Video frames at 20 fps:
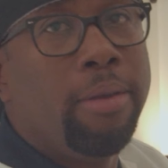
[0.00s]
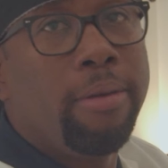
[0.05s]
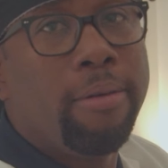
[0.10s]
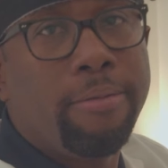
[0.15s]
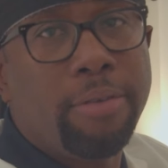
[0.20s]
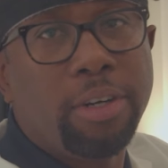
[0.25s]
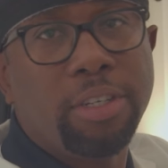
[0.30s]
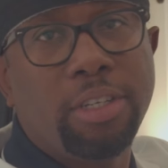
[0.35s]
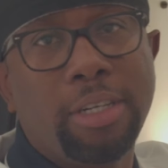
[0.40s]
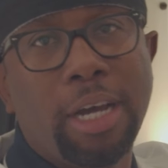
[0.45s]

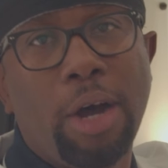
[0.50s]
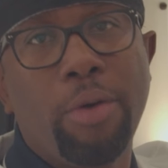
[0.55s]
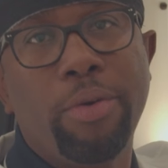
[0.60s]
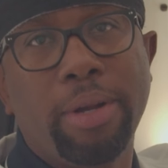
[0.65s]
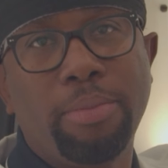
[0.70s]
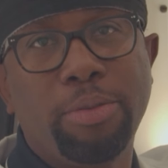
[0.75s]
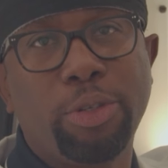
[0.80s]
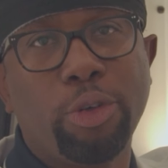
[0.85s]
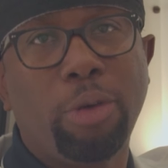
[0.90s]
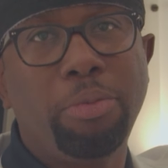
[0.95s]
for
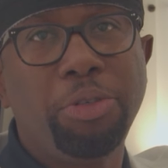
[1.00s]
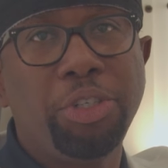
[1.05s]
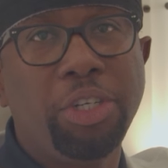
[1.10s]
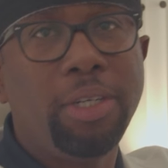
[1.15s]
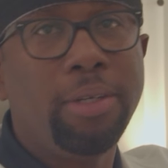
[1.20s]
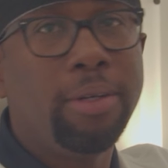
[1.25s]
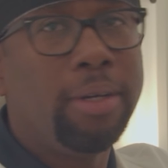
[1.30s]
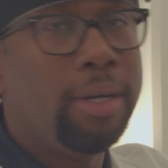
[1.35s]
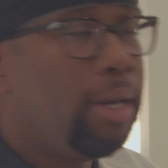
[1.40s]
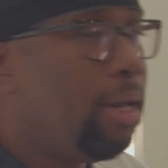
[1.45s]
sound
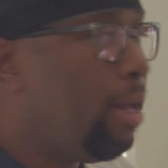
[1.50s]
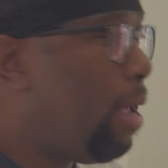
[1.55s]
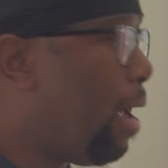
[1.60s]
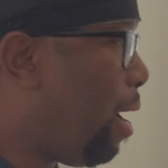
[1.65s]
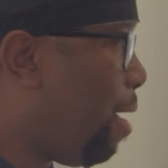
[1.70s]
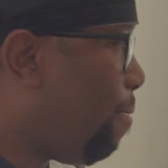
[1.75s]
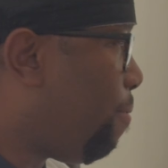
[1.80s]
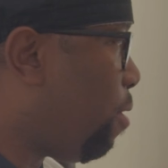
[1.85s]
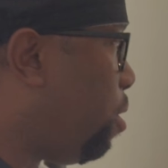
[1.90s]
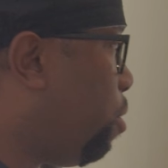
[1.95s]
absorption.
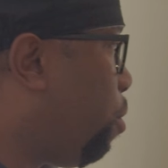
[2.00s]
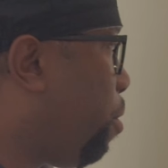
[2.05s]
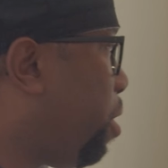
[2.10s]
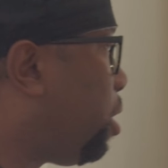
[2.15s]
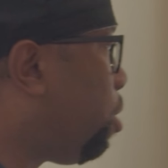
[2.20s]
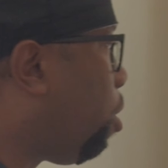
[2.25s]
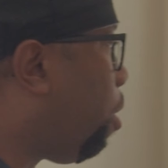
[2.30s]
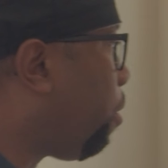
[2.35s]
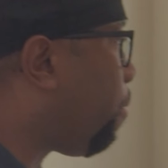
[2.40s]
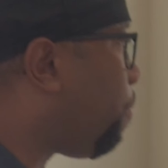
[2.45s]
And if you
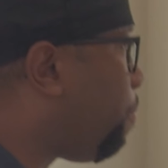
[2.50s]
notice, all the